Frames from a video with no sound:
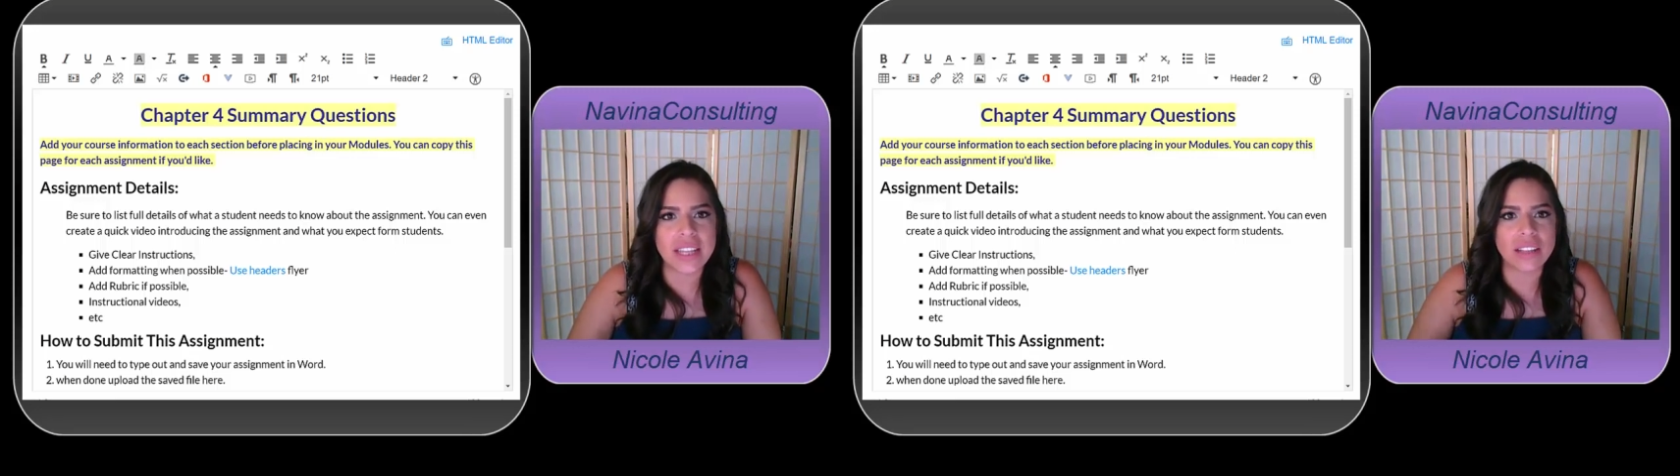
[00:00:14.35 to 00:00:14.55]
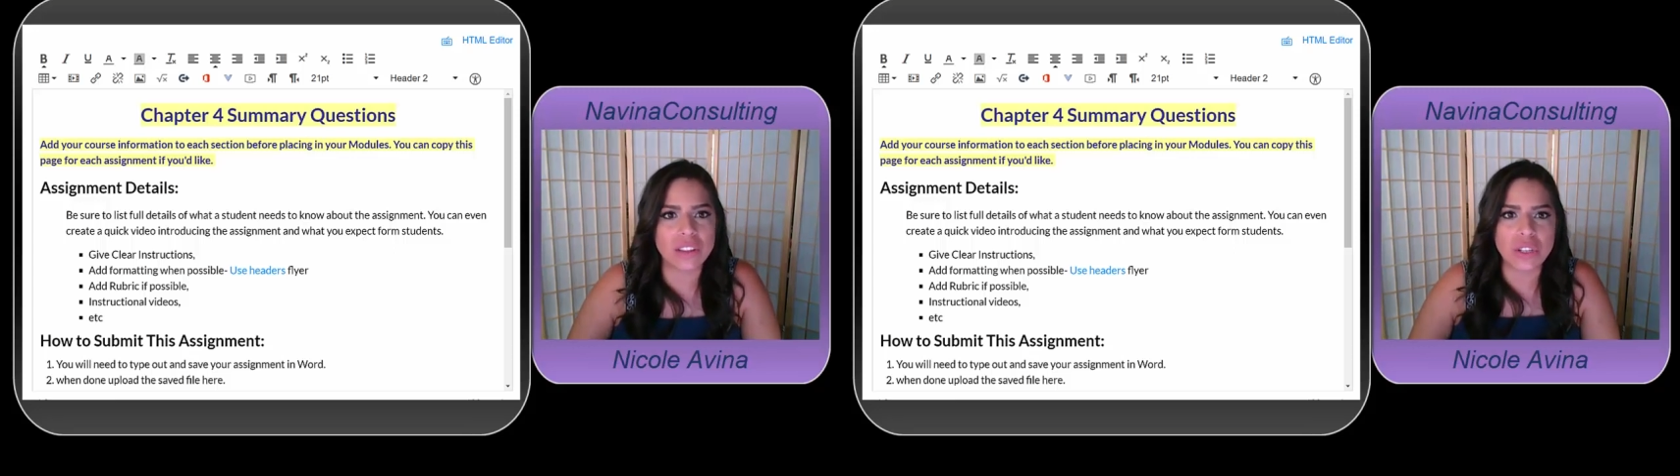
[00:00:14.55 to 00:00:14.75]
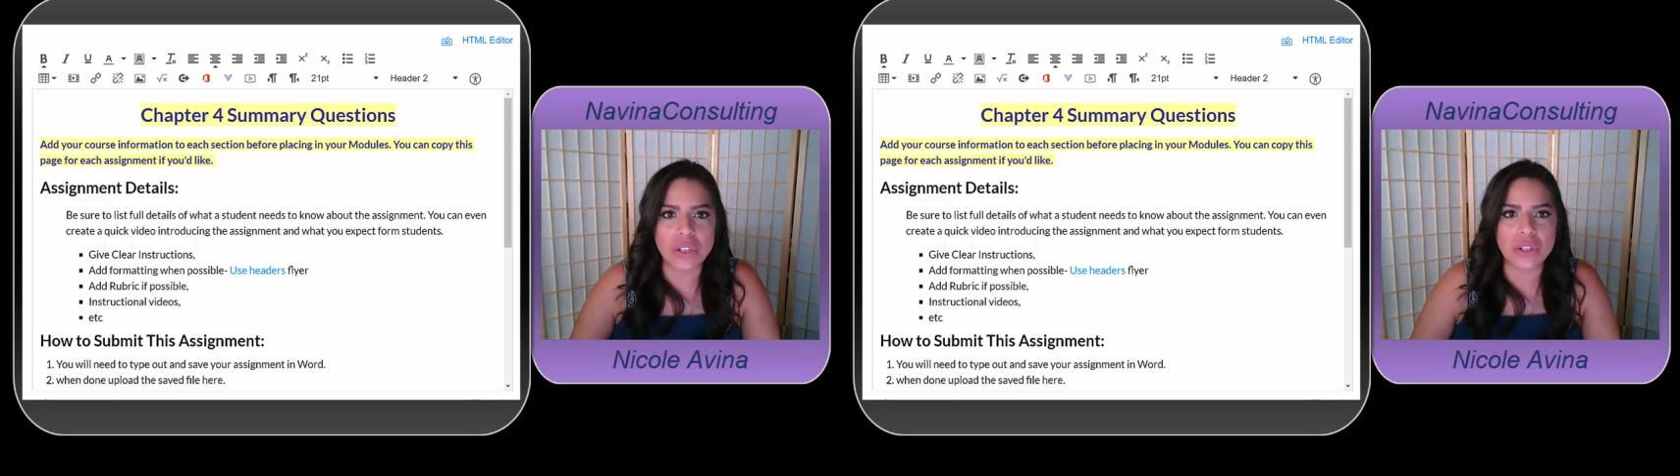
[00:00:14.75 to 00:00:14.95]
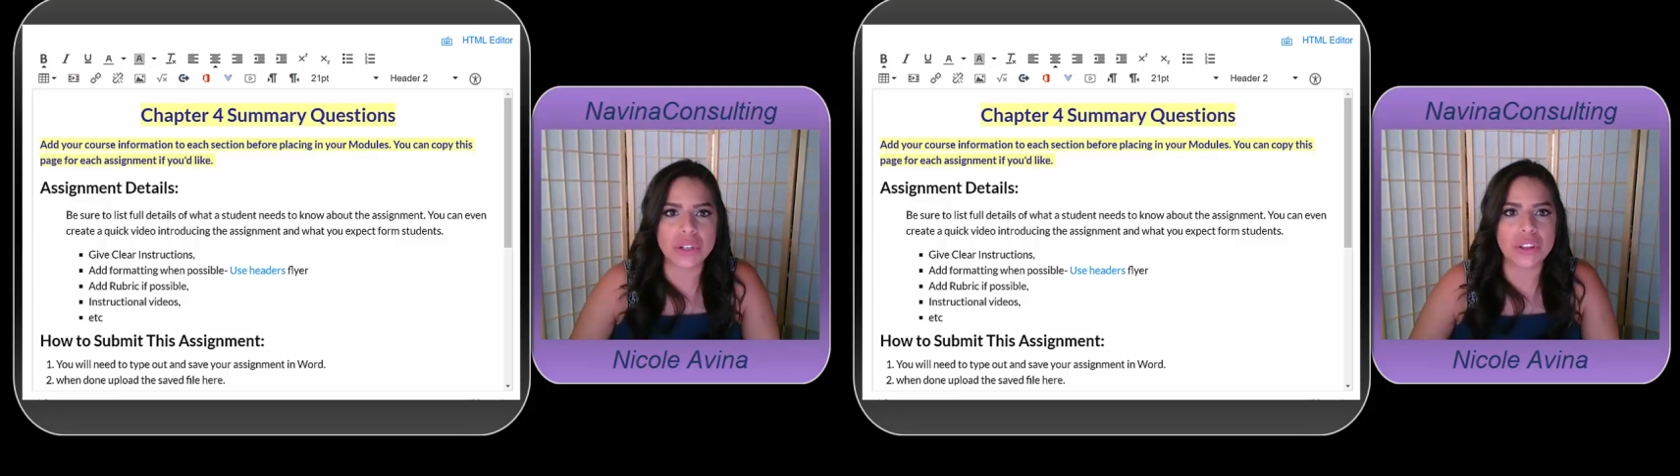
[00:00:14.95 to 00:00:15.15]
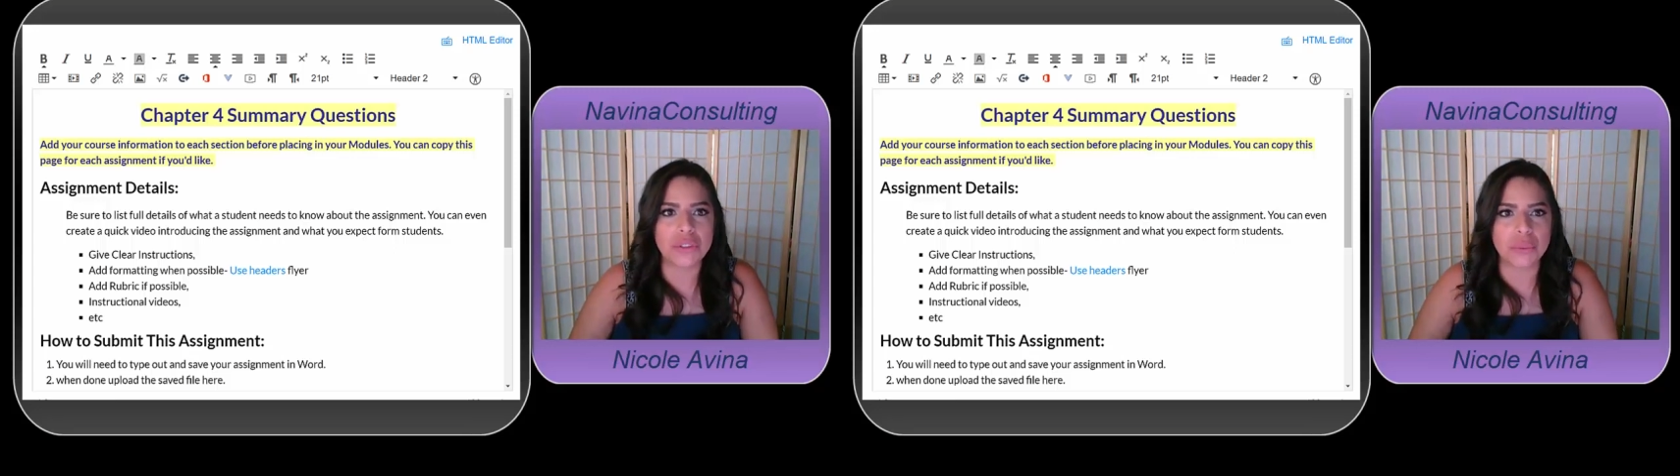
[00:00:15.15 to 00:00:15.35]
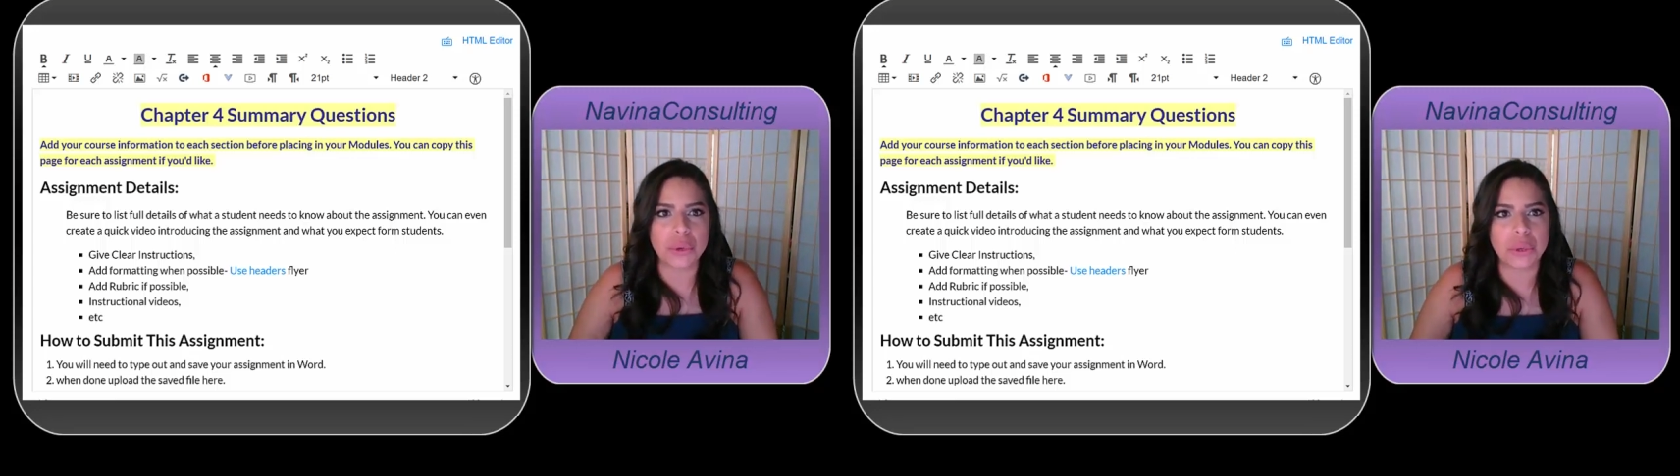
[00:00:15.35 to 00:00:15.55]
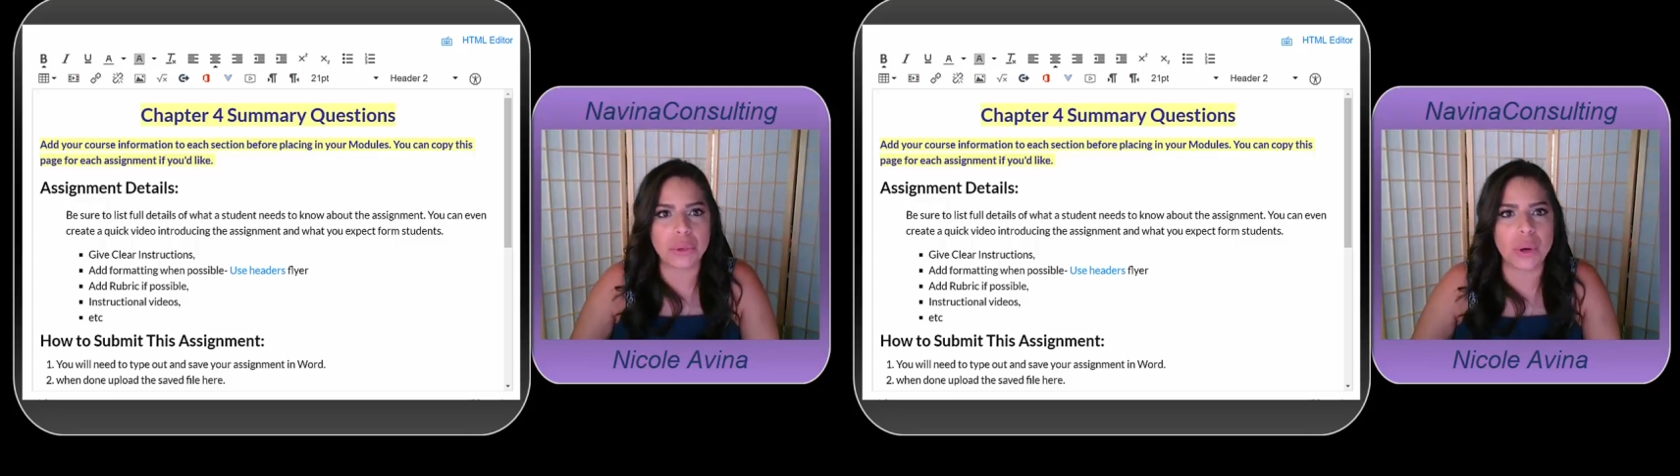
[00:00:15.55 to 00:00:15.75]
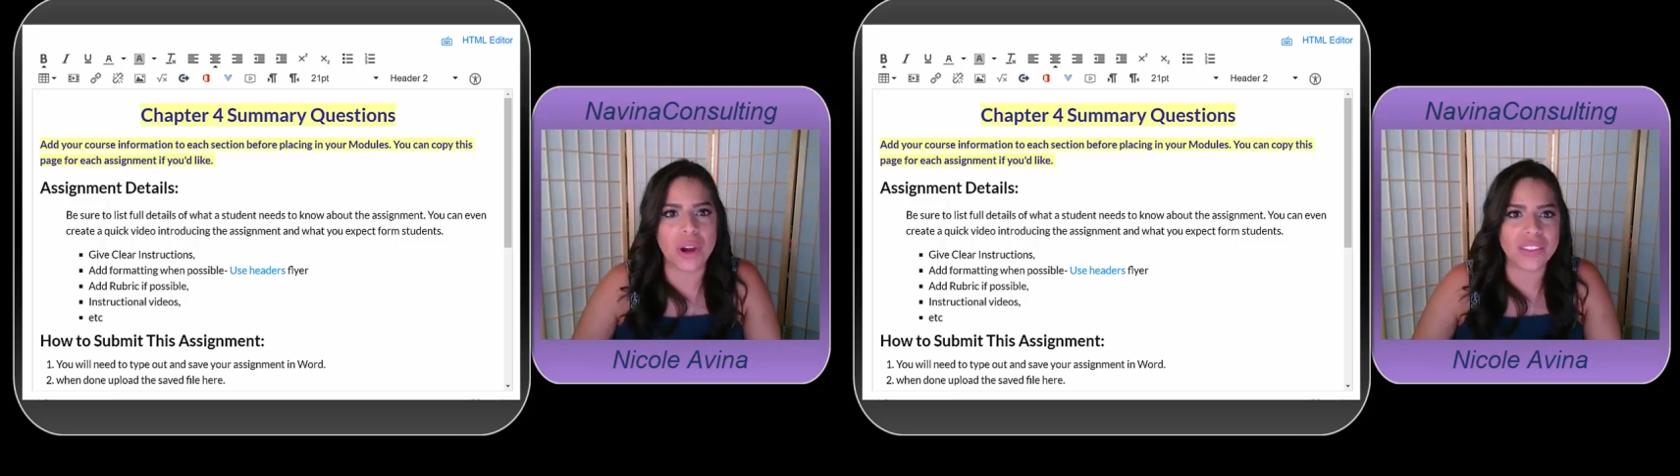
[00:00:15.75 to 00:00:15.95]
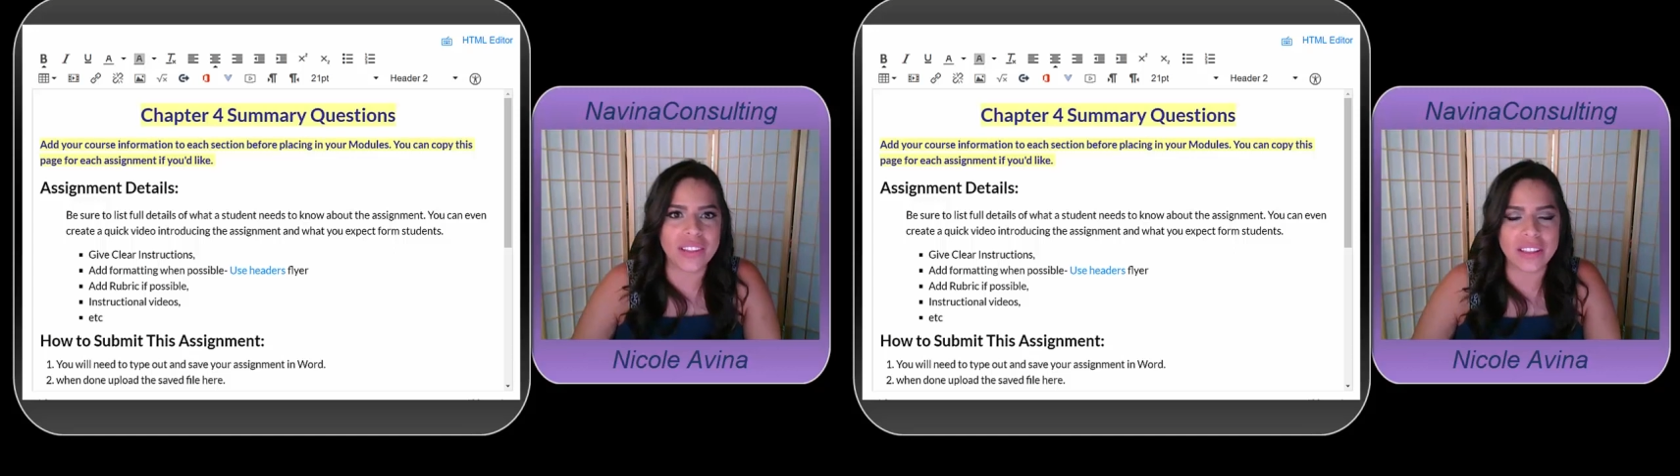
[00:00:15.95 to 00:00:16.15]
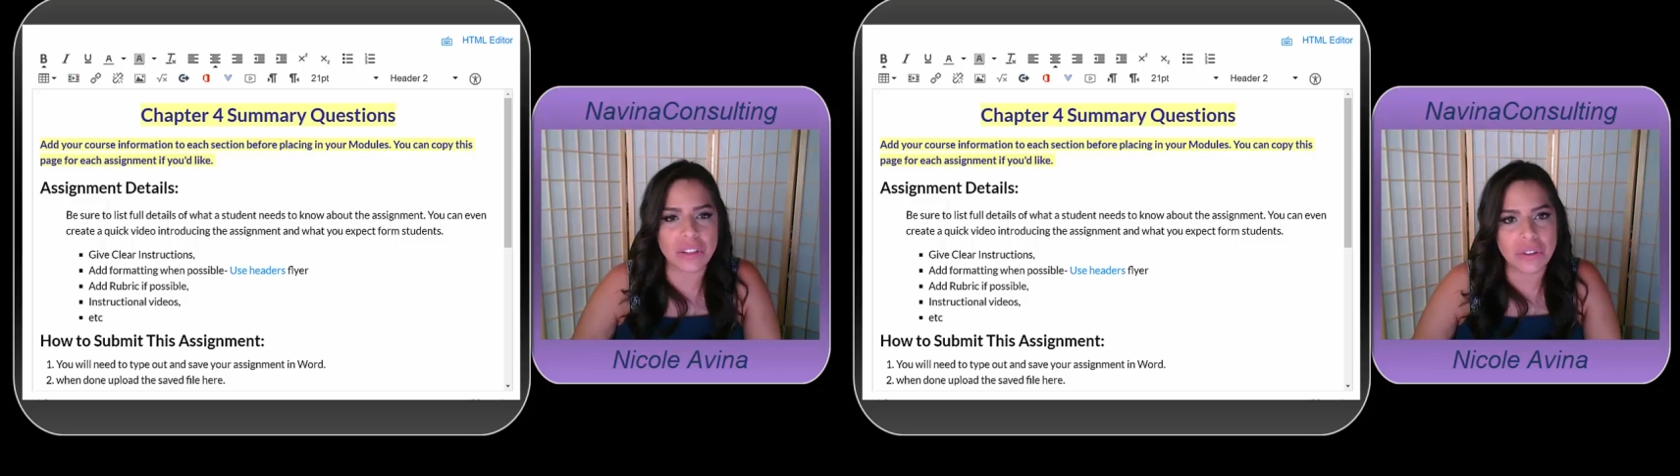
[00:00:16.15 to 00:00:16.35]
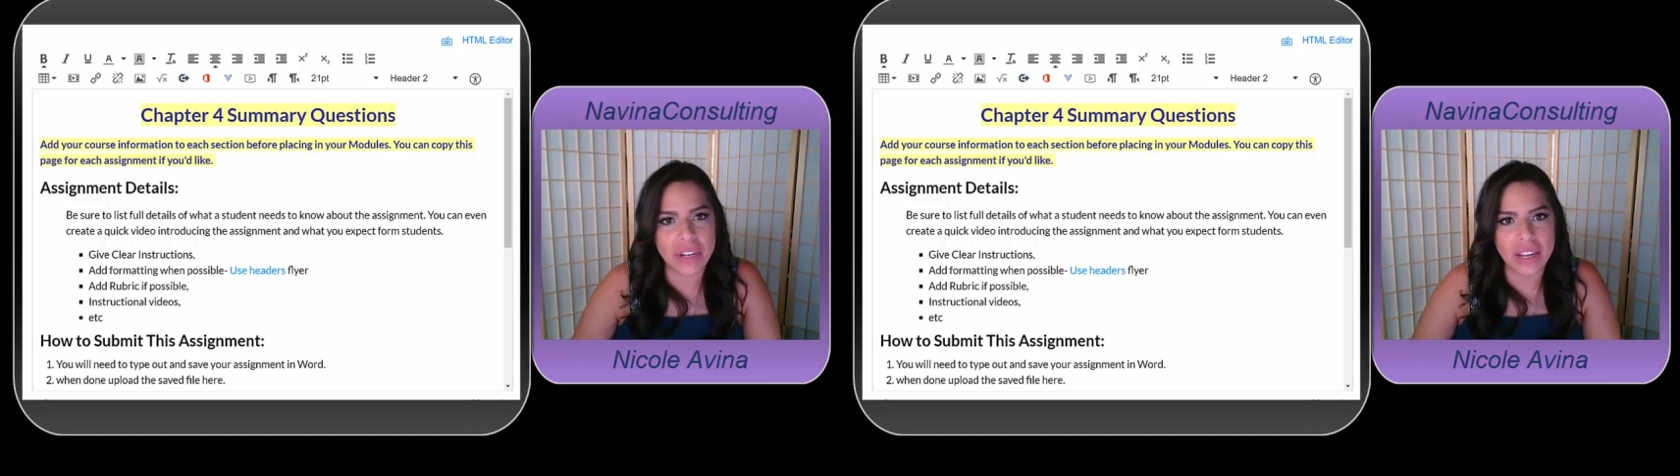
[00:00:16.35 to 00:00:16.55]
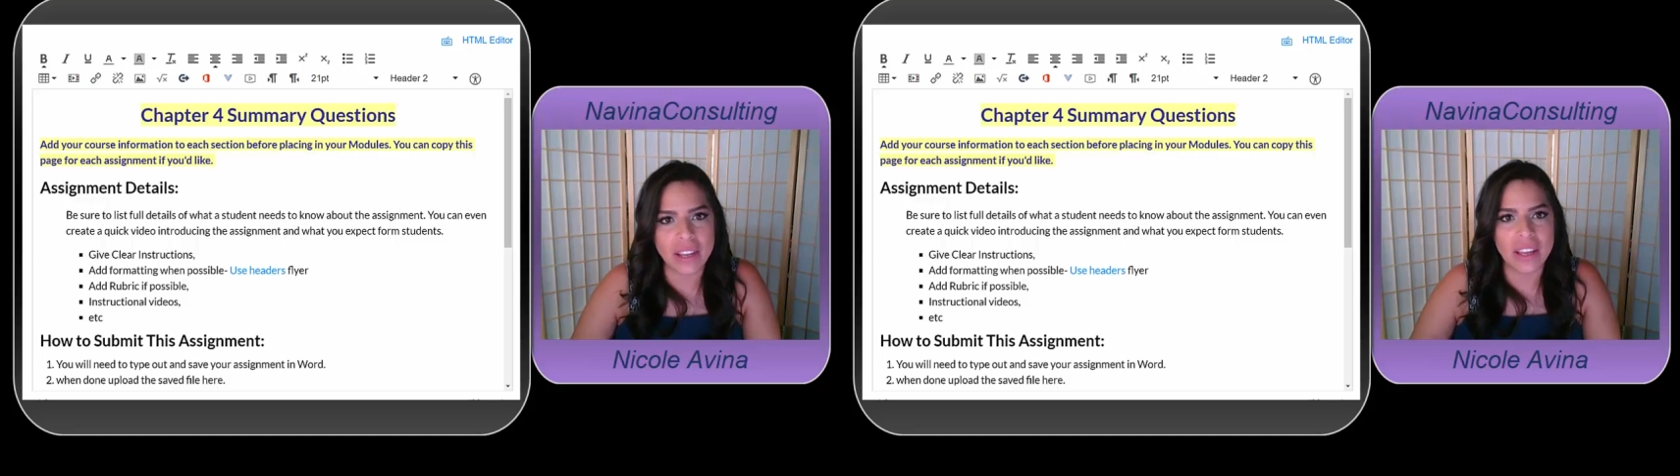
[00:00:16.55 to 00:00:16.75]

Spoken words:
that learn through online learning,